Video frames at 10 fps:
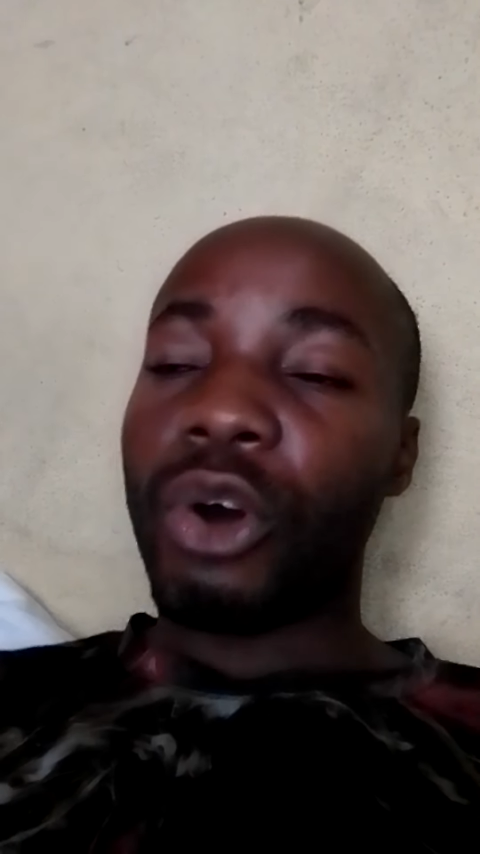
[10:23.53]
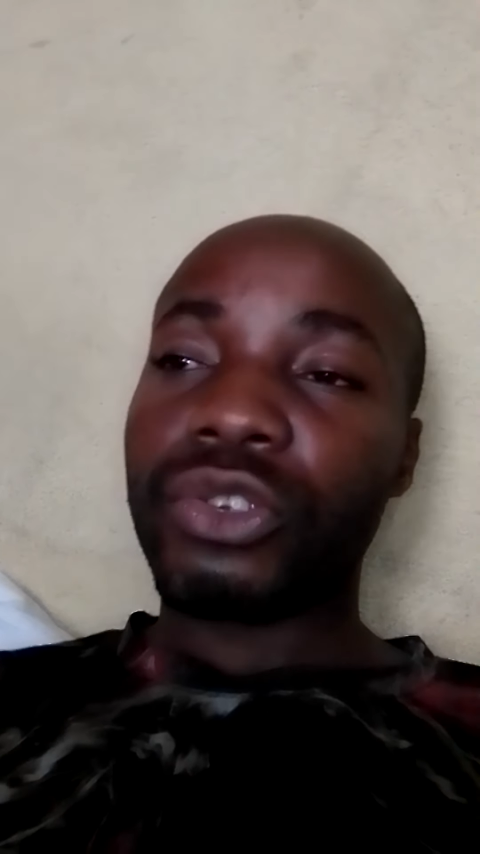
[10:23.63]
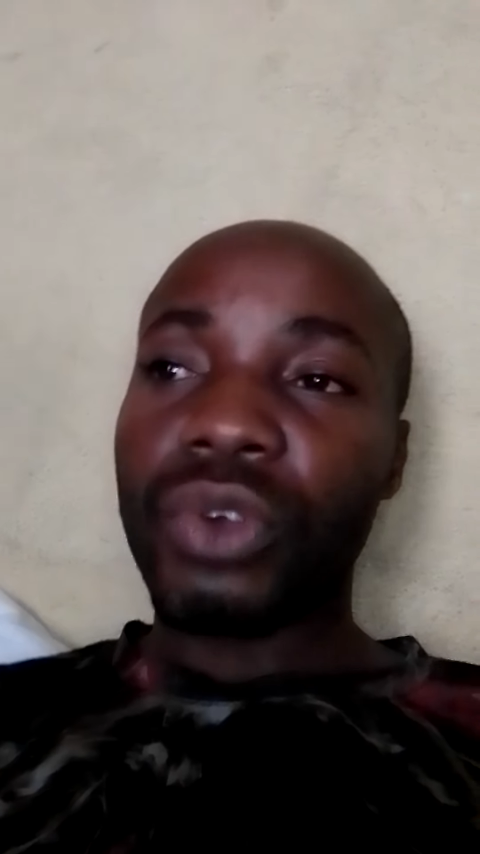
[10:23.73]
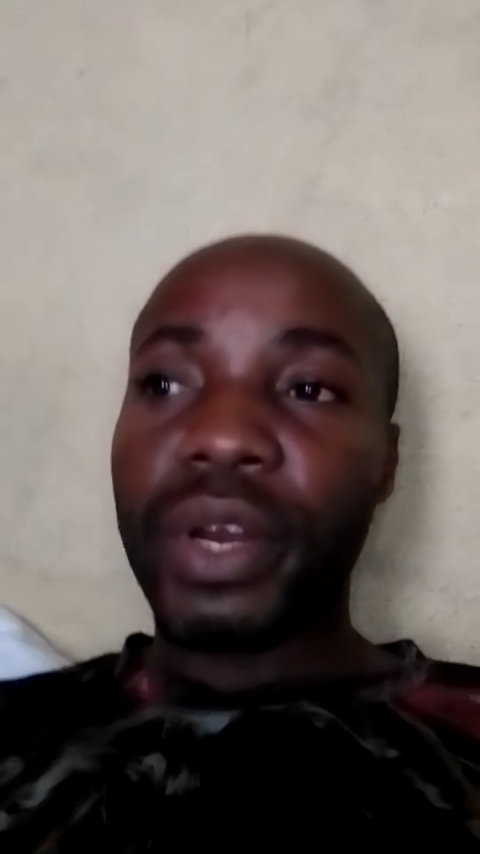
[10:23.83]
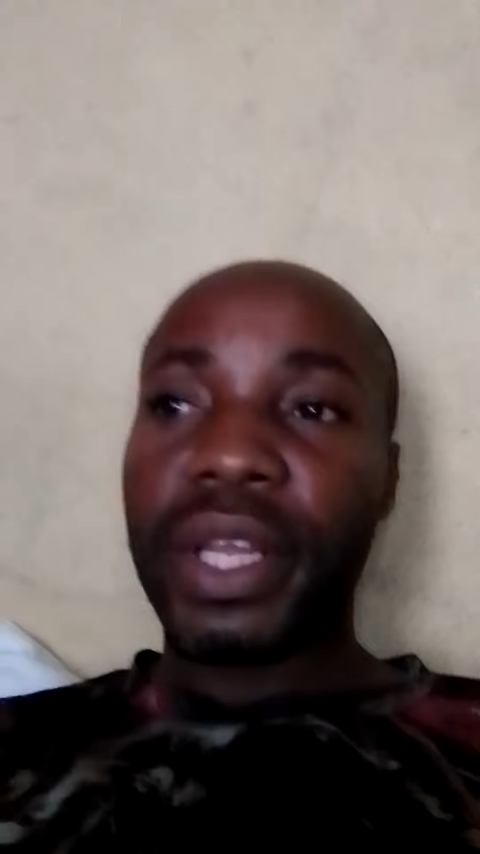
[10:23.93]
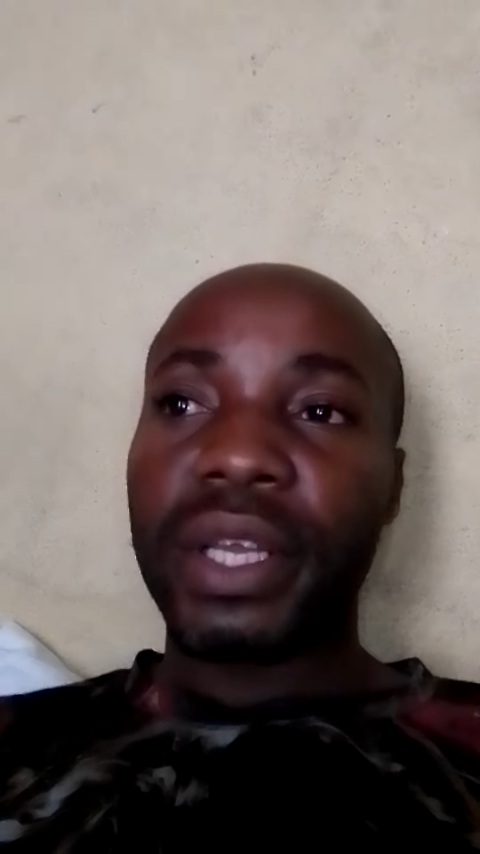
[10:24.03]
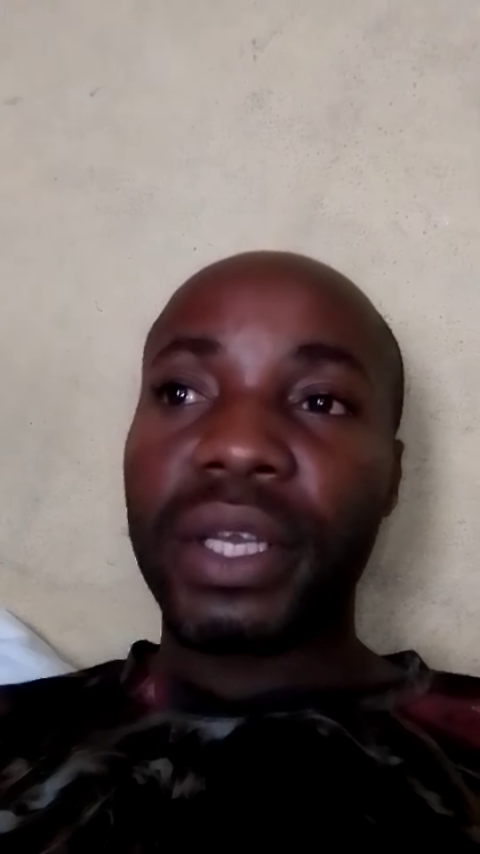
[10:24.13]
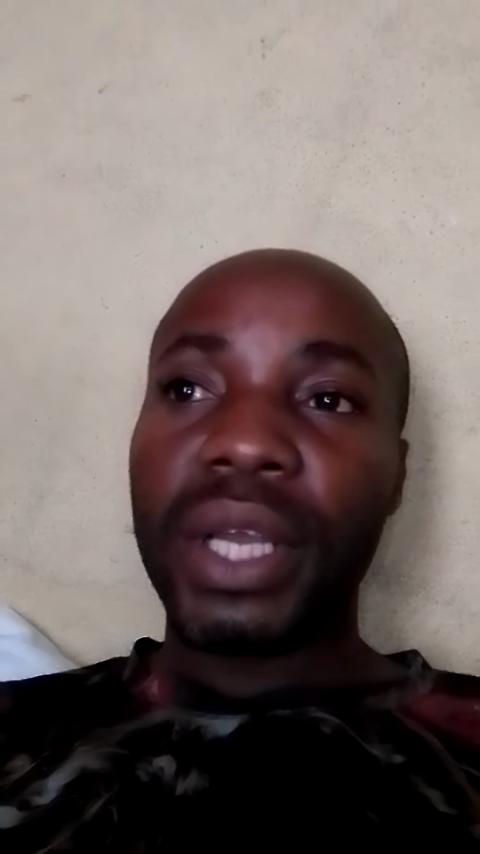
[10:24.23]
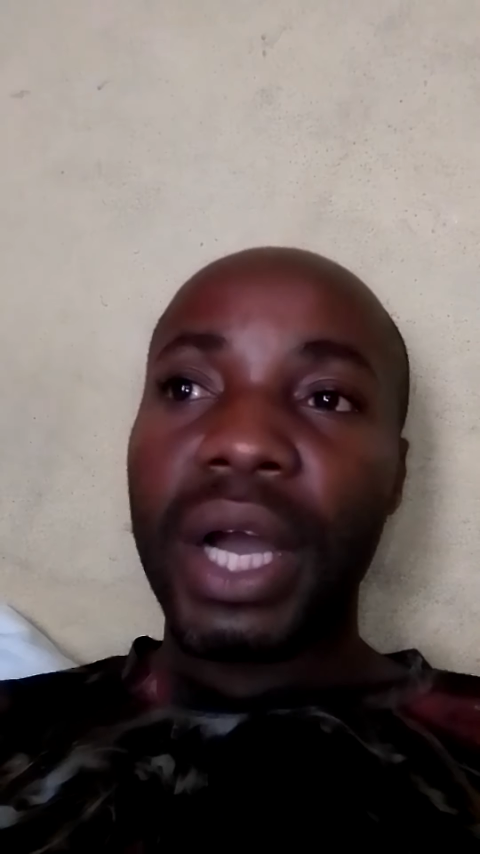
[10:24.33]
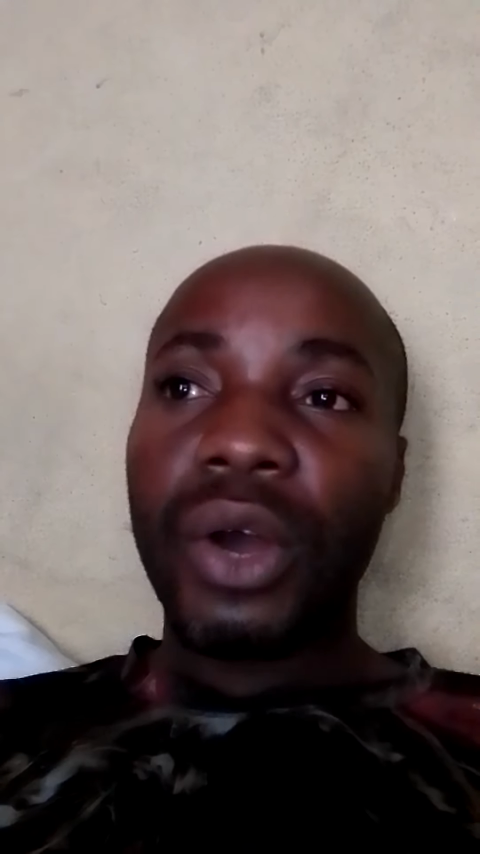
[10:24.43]
or
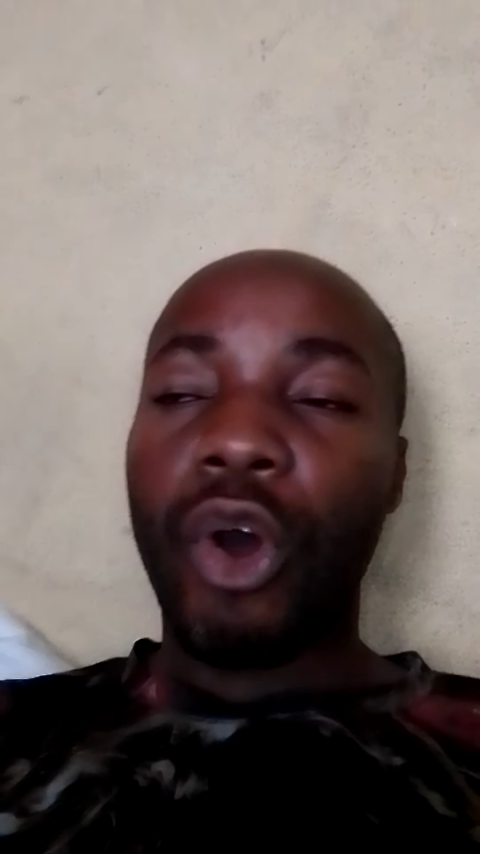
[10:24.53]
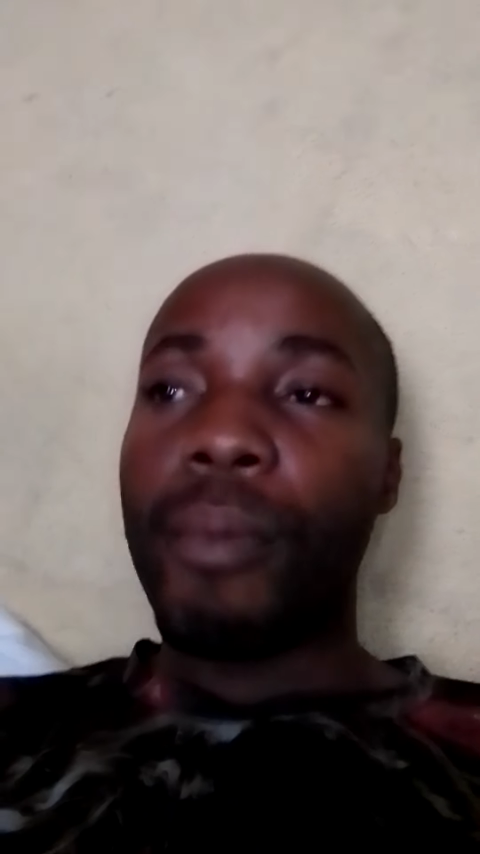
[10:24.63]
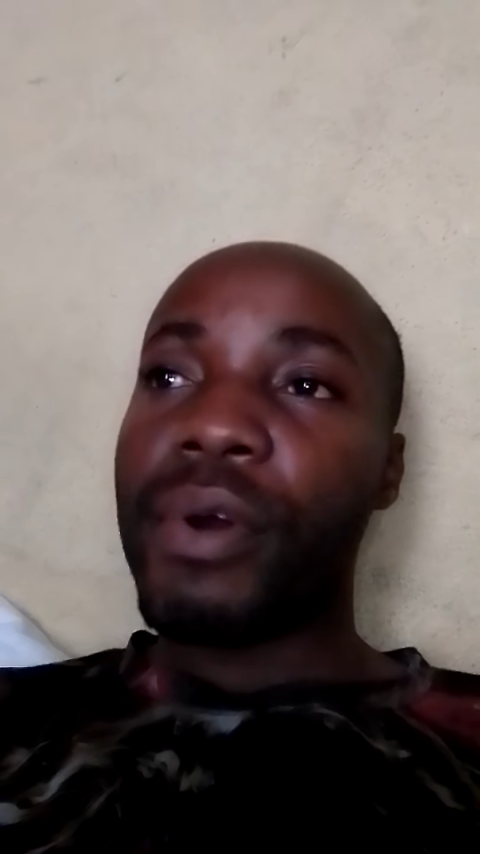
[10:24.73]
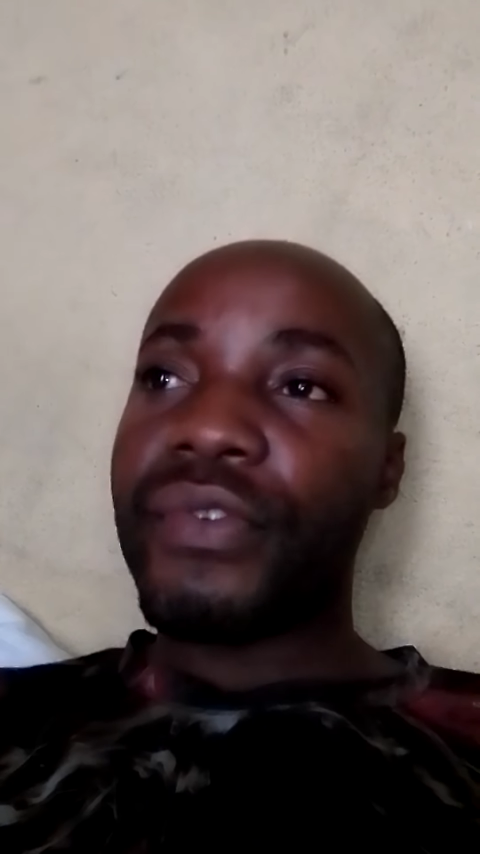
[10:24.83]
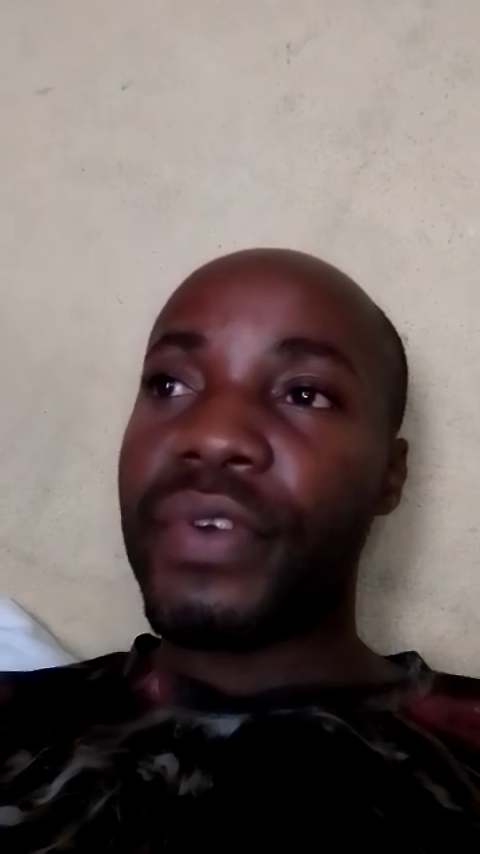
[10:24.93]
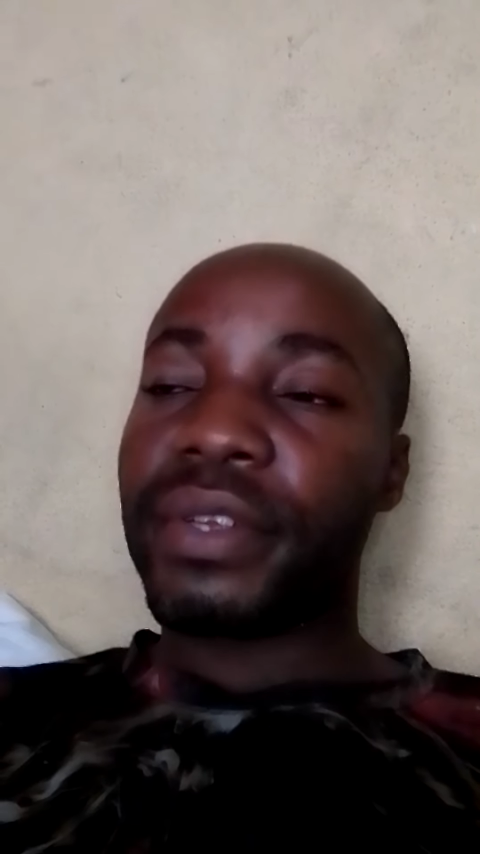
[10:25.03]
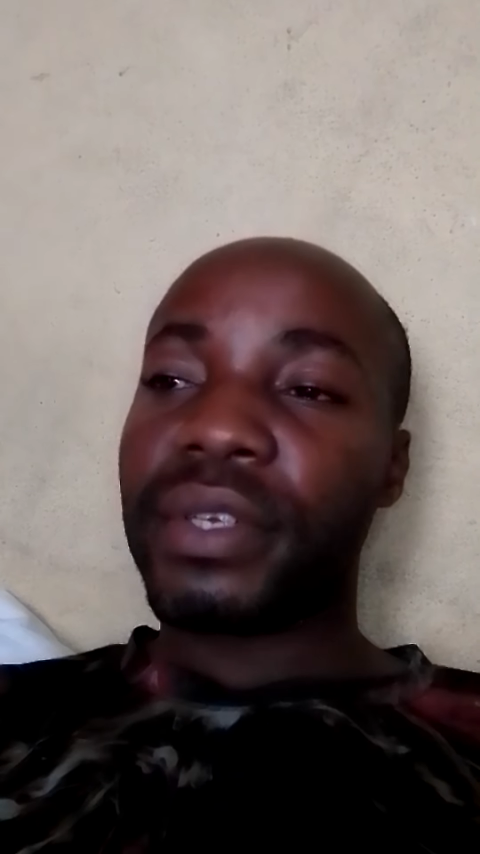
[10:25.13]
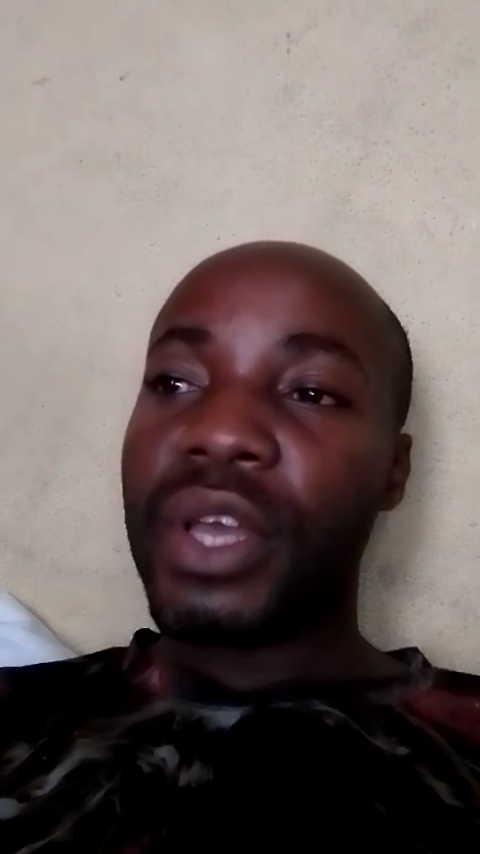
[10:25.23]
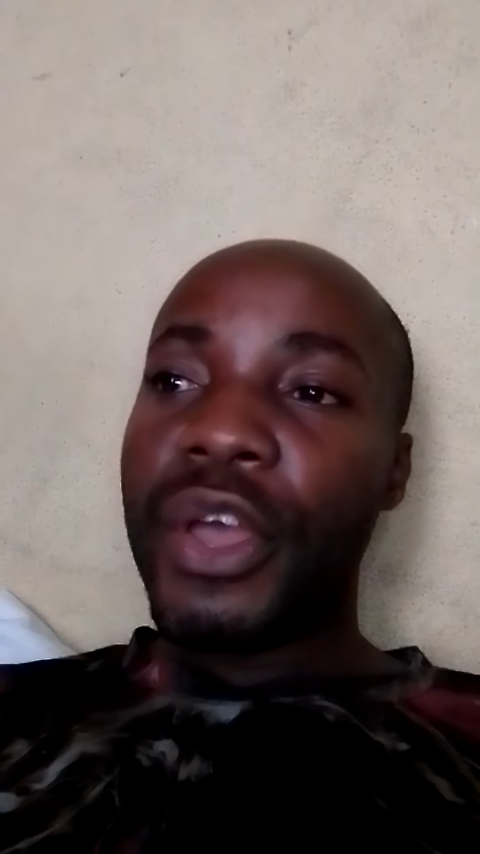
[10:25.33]
sunny or moderate,